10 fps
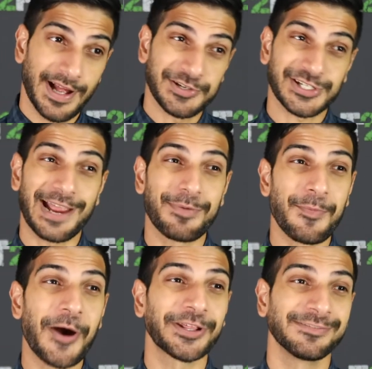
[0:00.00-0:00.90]
I just got
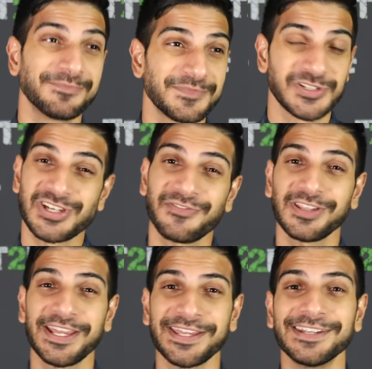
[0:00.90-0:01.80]
promoted,
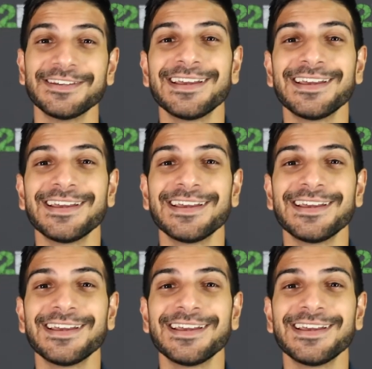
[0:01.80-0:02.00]
shift lead.